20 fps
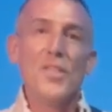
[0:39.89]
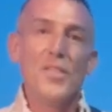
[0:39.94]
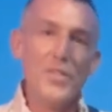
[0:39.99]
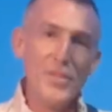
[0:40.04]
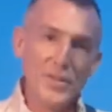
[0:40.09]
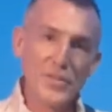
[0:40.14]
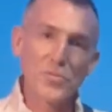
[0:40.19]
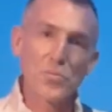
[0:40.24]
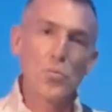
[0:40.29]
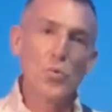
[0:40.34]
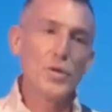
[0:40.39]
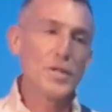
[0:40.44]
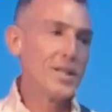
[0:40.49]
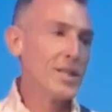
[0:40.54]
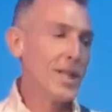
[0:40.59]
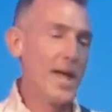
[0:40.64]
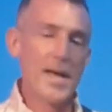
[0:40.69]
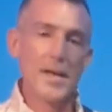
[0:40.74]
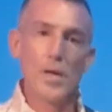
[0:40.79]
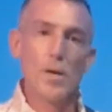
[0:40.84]
This would
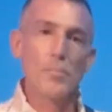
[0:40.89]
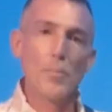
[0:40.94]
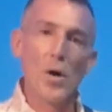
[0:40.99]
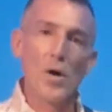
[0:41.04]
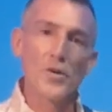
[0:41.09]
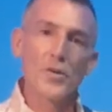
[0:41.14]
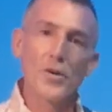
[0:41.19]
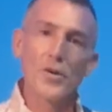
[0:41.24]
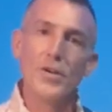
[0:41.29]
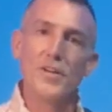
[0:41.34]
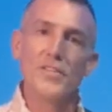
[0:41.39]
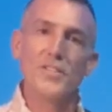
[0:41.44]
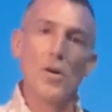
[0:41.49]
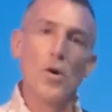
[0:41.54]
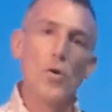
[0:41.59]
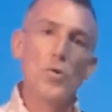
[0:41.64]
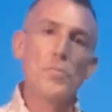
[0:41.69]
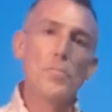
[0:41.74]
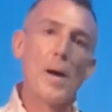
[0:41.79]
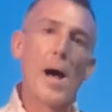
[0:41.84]
light up under its
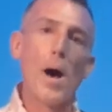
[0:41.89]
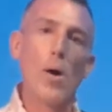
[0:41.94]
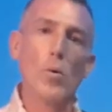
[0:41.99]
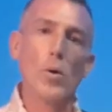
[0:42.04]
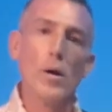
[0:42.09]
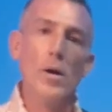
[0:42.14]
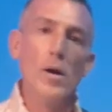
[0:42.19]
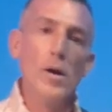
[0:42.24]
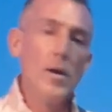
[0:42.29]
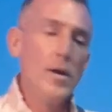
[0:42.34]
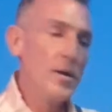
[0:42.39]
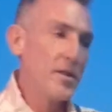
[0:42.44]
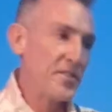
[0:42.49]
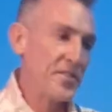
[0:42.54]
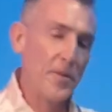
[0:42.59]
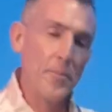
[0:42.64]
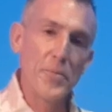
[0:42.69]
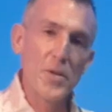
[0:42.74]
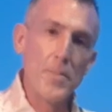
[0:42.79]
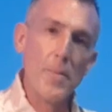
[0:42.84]
own power
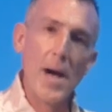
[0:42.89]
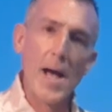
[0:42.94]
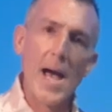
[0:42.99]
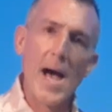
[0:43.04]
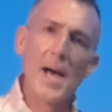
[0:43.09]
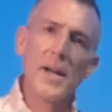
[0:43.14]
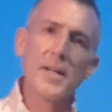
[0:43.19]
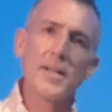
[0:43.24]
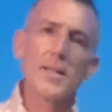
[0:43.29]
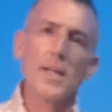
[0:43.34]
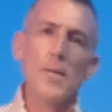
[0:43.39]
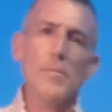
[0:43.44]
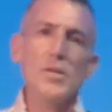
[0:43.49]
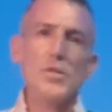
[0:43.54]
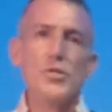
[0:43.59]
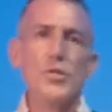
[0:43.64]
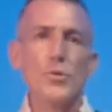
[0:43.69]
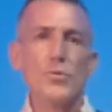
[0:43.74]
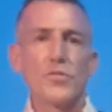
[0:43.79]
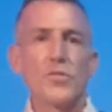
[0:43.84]
simply by adding
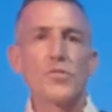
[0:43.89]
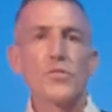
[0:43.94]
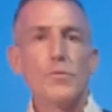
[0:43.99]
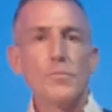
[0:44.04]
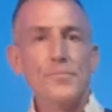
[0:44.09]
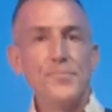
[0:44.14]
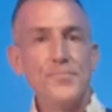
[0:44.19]
lemon juice.